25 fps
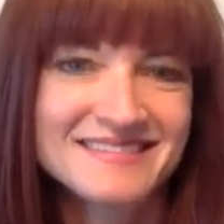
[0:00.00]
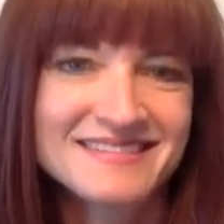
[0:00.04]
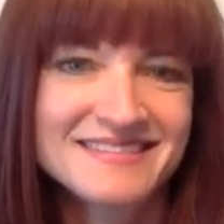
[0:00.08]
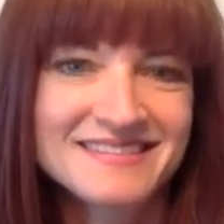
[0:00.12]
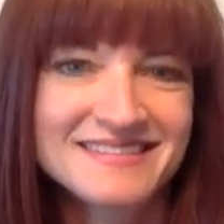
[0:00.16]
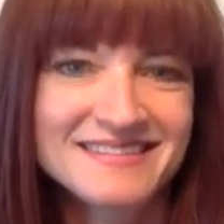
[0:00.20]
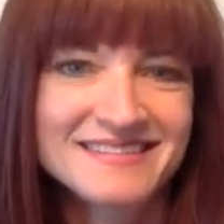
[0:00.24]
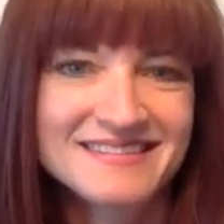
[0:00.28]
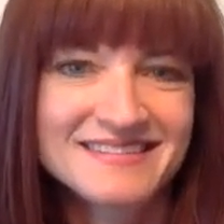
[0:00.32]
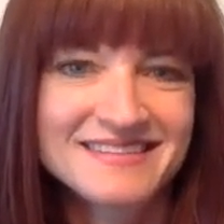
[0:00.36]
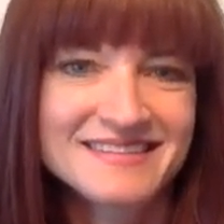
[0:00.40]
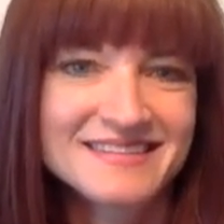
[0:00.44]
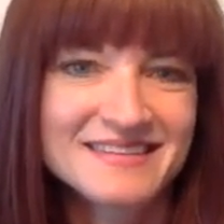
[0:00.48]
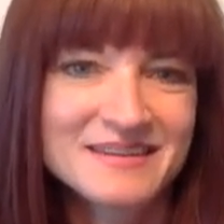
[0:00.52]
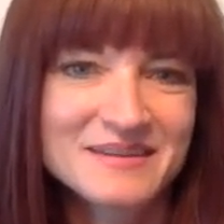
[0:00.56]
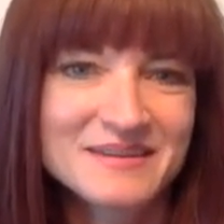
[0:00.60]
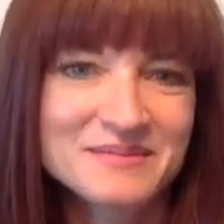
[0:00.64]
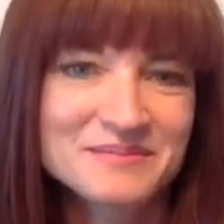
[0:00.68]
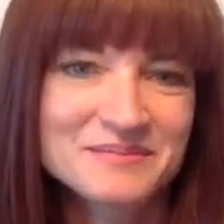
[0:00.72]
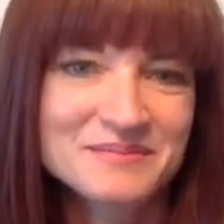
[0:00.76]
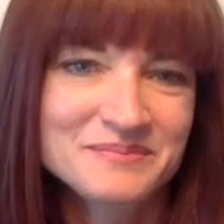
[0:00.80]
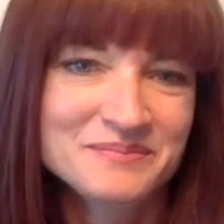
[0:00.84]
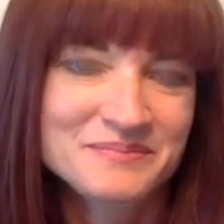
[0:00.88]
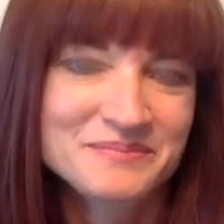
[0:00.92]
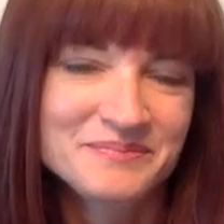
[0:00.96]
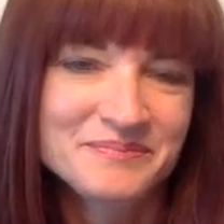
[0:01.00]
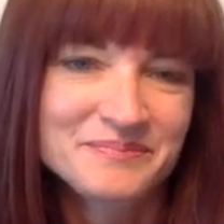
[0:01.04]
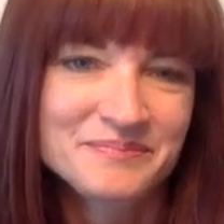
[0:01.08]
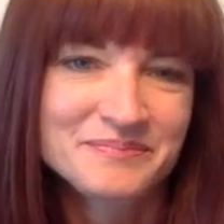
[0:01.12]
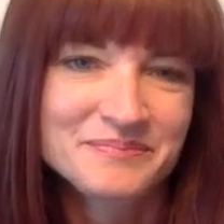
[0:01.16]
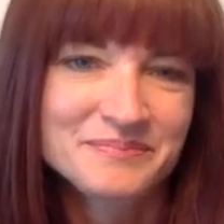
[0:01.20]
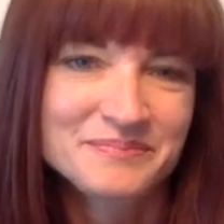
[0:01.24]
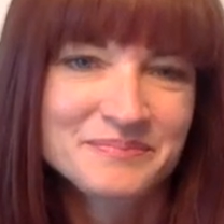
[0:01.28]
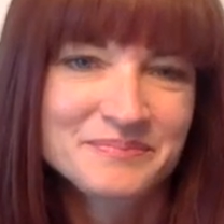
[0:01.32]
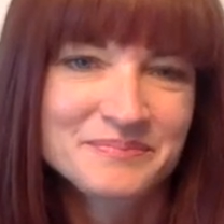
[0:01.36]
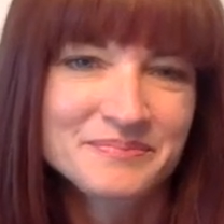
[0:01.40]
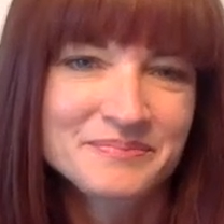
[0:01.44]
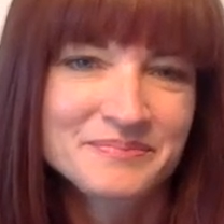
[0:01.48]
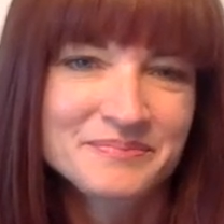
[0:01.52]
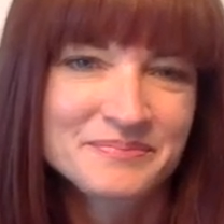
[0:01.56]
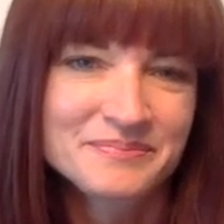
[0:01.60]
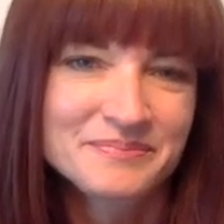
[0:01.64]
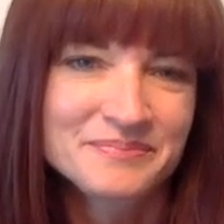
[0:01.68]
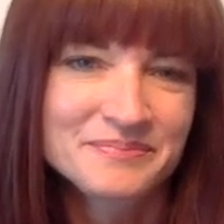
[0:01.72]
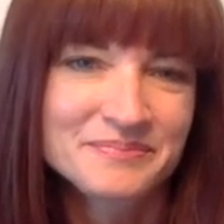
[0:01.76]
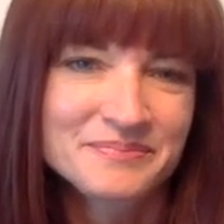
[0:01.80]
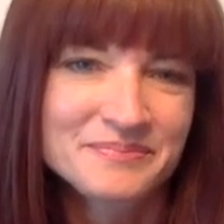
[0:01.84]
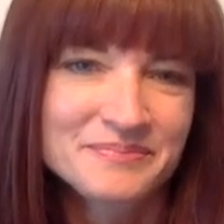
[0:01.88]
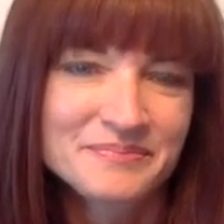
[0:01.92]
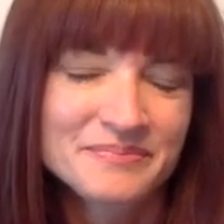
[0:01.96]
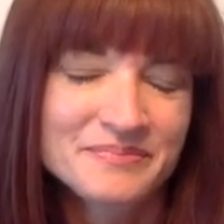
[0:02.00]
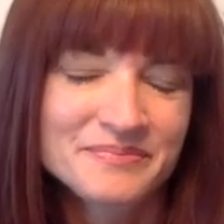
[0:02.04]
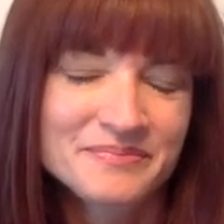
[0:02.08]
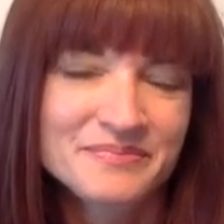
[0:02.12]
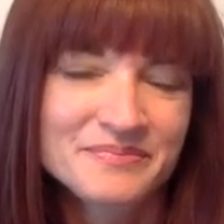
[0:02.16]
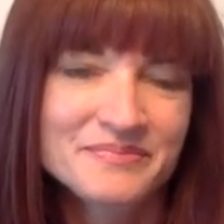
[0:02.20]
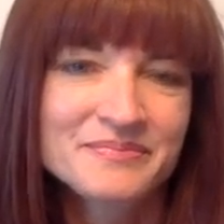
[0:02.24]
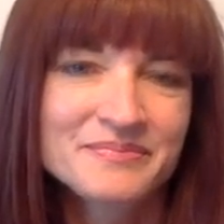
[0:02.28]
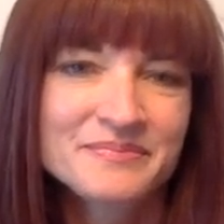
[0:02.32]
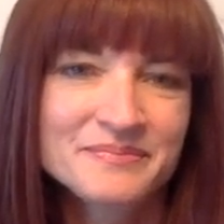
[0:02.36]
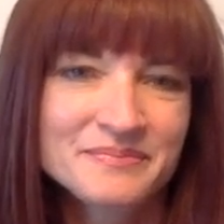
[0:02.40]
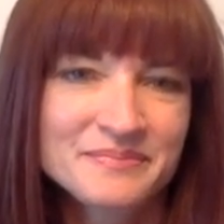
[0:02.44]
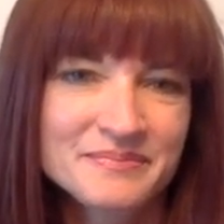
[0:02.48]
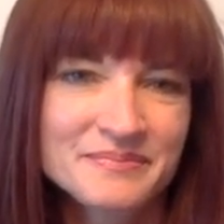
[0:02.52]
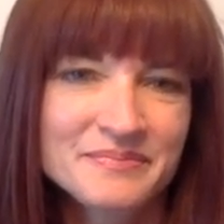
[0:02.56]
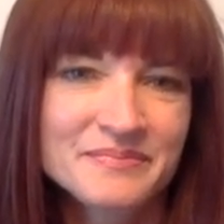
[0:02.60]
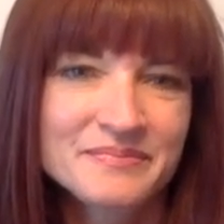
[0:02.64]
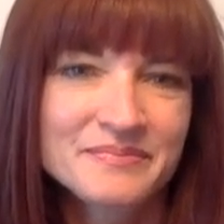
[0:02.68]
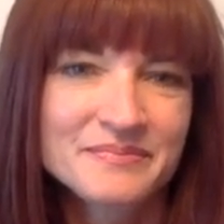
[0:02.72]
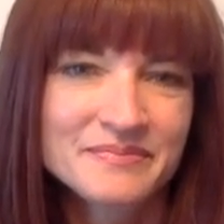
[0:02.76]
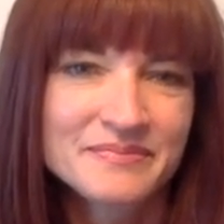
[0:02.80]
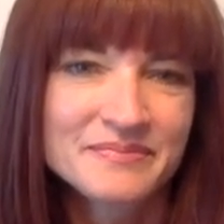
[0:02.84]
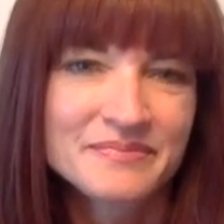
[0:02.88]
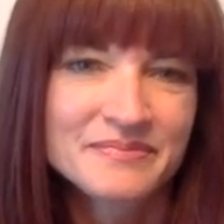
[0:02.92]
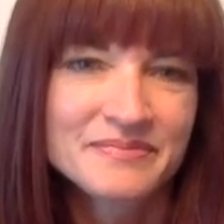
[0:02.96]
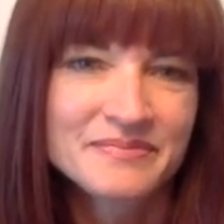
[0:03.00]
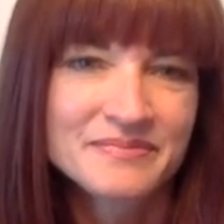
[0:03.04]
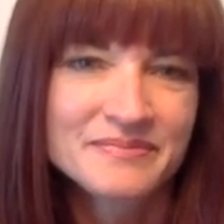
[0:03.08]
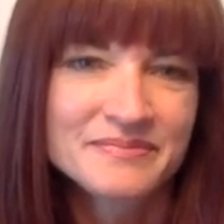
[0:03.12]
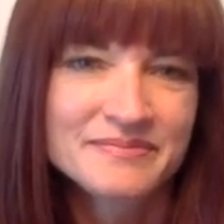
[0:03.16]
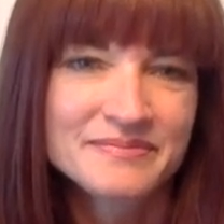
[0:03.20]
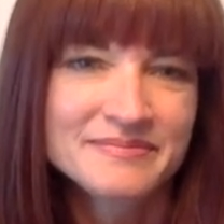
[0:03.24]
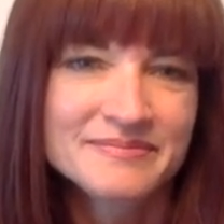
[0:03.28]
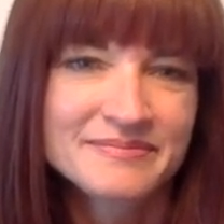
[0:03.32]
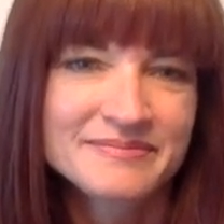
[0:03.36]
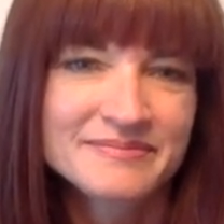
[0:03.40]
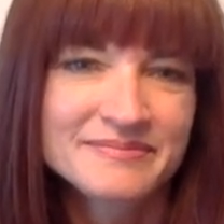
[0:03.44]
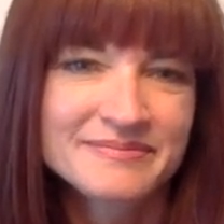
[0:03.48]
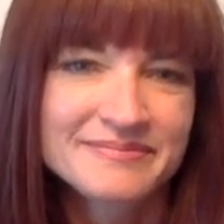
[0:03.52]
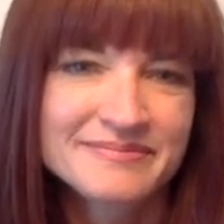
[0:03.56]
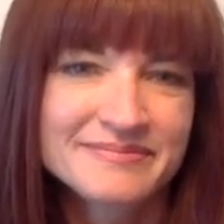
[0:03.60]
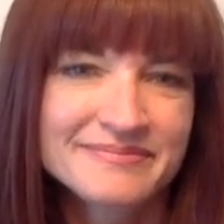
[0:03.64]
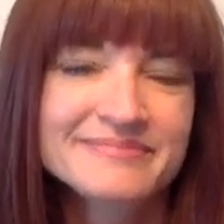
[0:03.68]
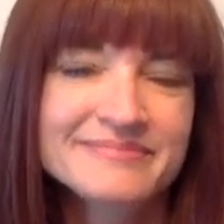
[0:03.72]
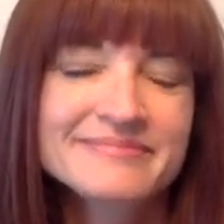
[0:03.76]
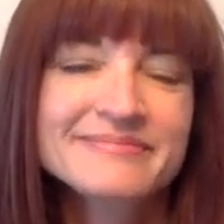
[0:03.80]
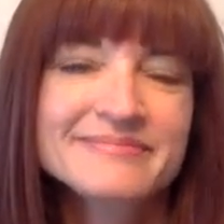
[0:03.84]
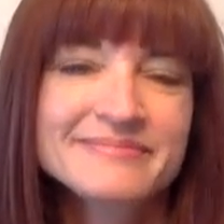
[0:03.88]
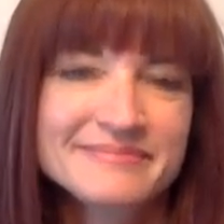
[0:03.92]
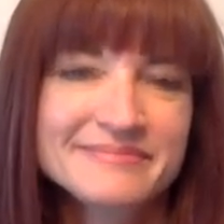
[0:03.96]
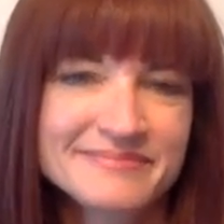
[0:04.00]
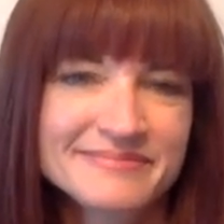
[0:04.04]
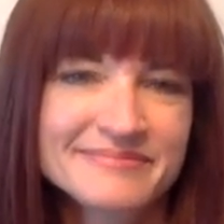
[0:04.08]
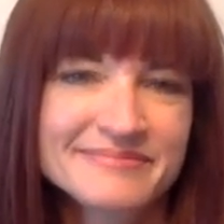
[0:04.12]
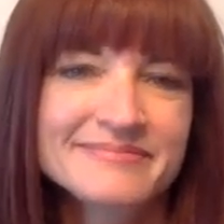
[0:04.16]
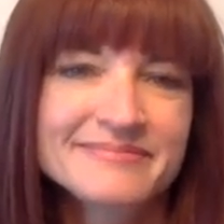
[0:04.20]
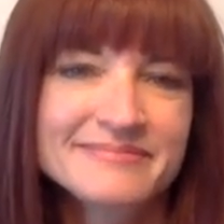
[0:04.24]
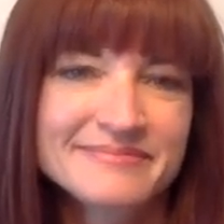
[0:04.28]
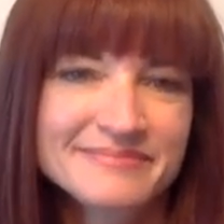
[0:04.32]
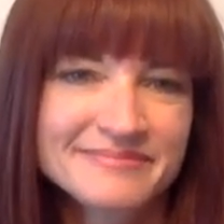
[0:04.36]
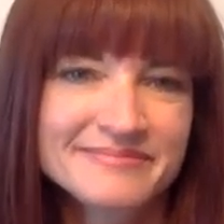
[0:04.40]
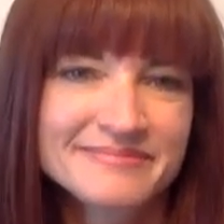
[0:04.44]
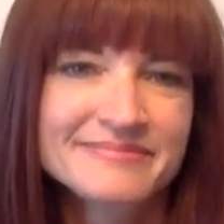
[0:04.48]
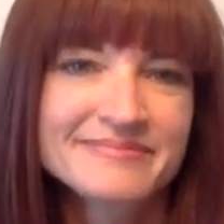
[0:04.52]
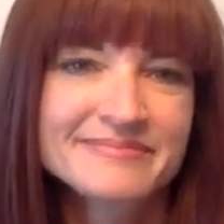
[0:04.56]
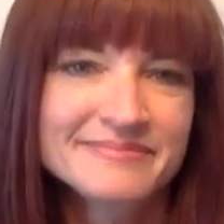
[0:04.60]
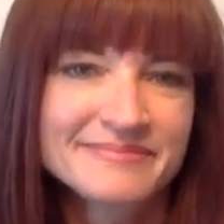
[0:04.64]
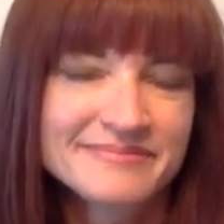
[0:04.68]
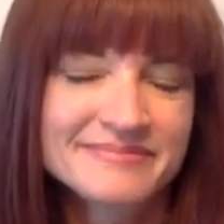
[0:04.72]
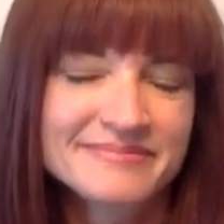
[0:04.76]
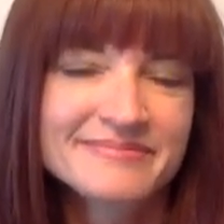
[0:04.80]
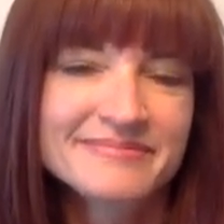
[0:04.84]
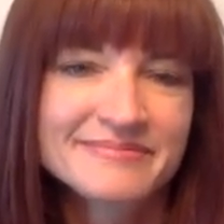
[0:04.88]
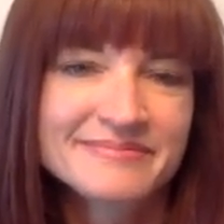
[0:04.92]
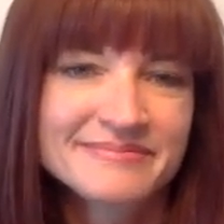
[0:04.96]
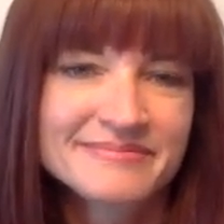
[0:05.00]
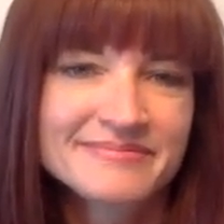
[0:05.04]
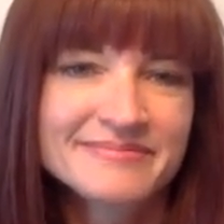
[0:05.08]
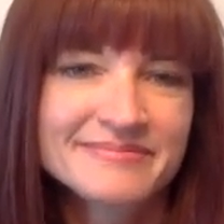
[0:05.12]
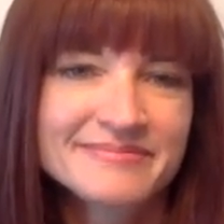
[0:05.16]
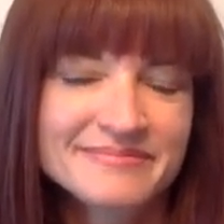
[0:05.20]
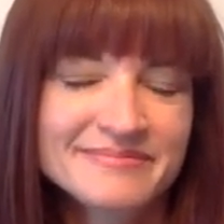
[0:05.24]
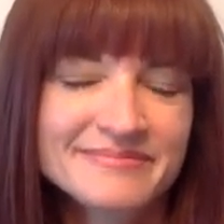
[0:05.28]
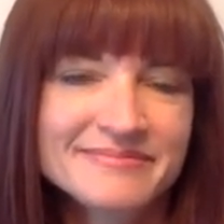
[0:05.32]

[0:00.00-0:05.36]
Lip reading: (not speaking)